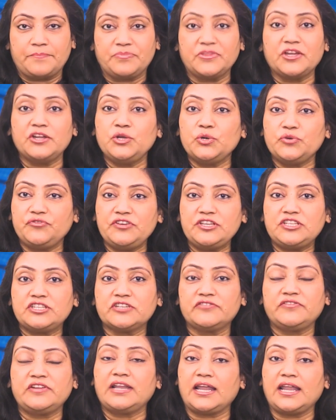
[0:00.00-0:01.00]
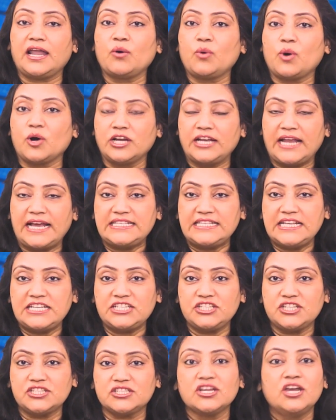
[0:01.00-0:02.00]
The new feature will allow
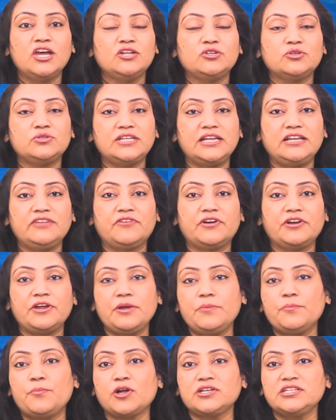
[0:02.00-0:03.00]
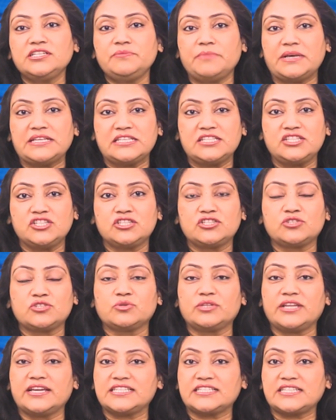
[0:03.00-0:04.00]
organizations to deliver important messages to
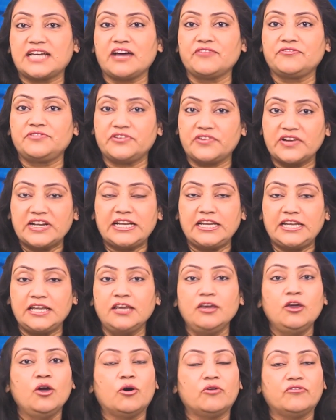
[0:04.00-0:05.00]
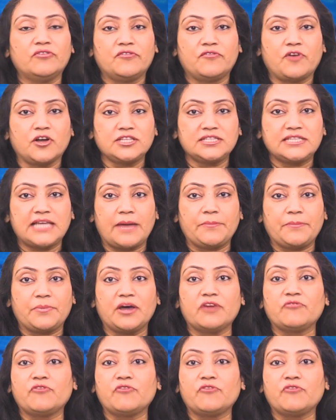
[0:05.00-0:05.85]
their staff directly over WhatsApp,